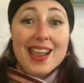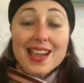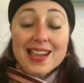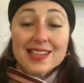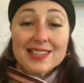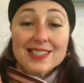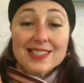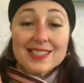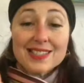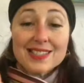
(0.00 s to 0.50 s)

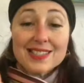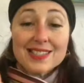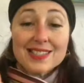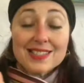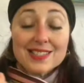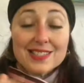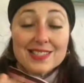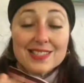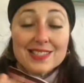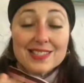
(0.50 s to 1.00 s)
and
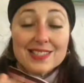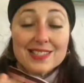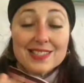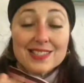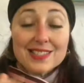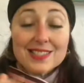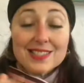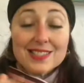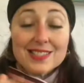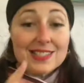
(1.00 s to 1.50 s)
speaking
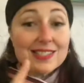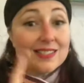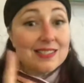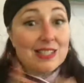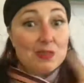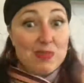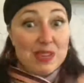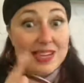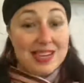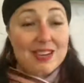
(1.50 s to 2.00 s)
of,
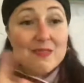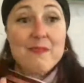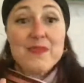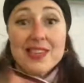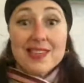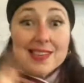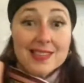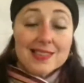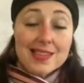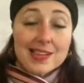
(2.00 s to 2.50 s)
in the
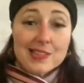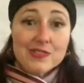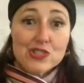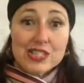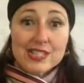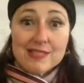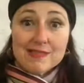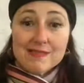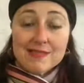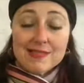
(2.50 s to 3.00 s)
take no shit
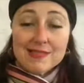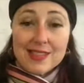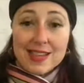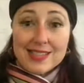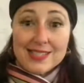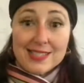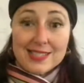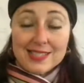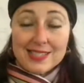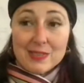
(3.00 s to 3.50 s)

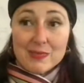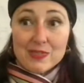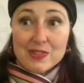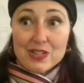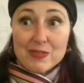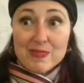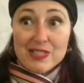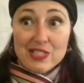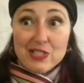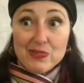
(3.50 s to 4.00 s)
lessons that
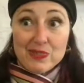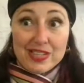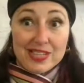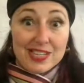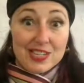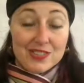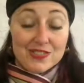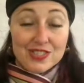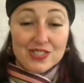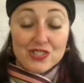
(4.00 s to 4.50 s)
we're going to be
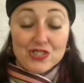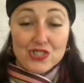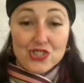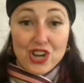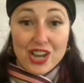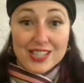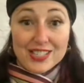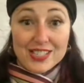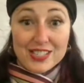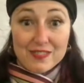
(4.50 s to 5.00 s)
doing here in
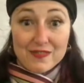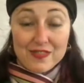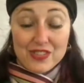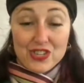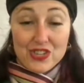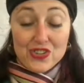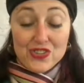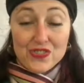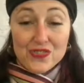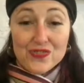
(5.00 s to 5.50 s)
just a
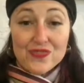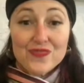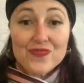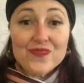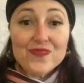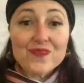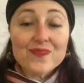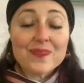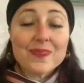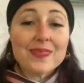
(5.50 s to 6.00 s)
few,
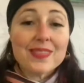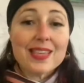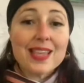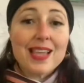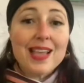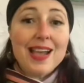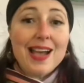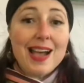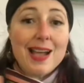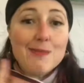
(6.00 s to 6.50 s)

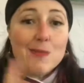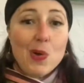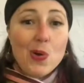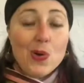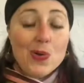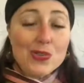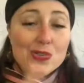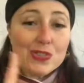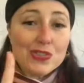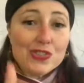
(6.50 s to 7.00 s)
I'm
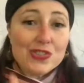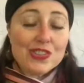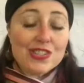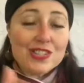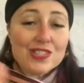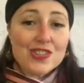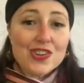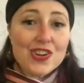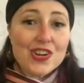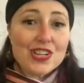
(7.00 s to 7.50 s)
also
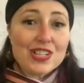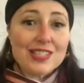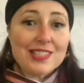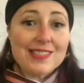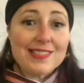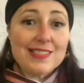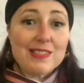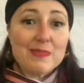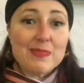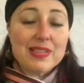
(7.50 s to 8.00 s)
going to talk a
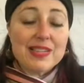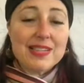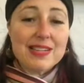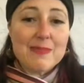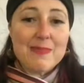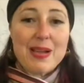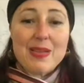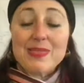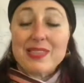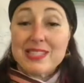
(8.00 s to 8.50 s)
little bit
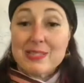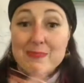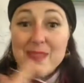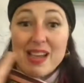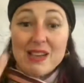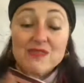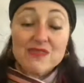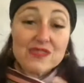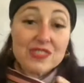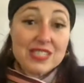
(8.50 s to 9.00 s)
about this
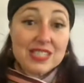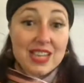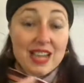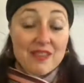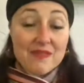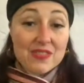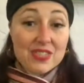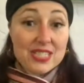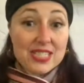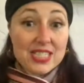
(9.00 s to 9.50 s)
boundaries
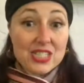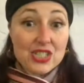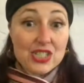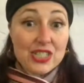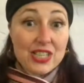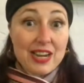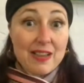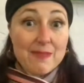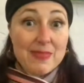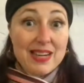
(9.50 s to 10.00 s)

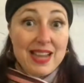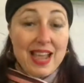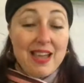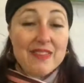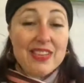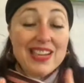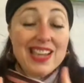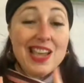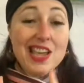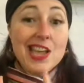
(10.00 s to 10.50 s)
conversation that I've been
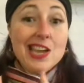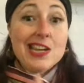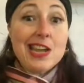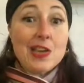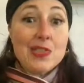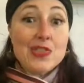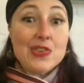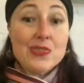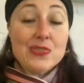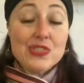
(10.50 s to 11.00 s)
having.
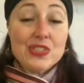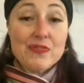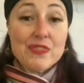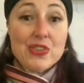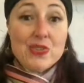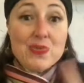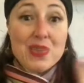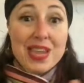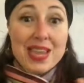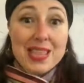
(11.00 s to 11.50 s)
Now, those of
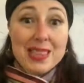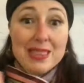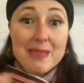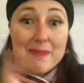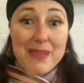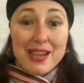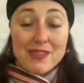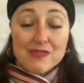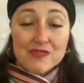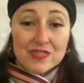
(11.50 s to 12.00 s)
you in the
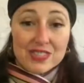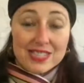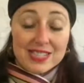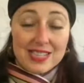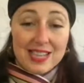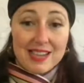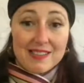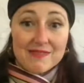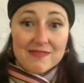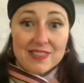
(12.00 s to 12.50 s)
boundaries
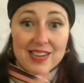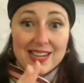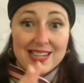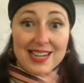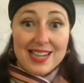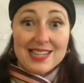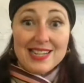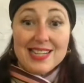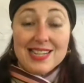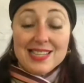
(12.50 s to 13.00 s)
live
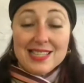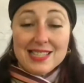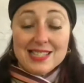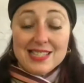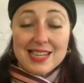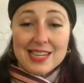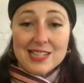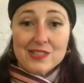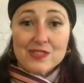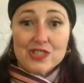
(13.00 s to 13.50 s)
write and in the
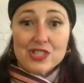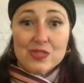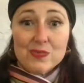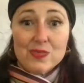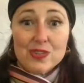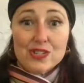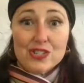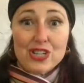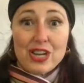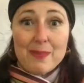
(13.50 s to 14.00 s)
take no shit
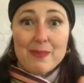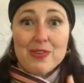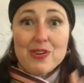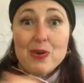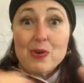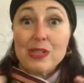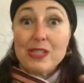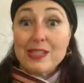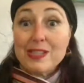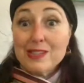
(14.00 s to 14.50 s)
workshop
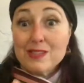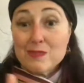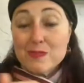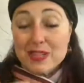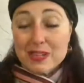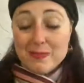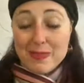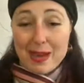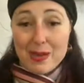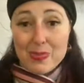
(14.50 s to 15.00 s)
know a little
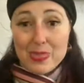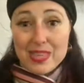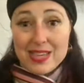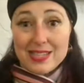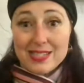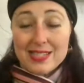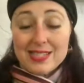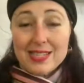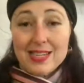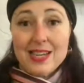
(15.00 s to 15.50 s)
bit about
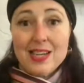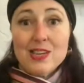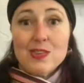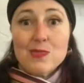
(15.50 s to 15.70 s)
this.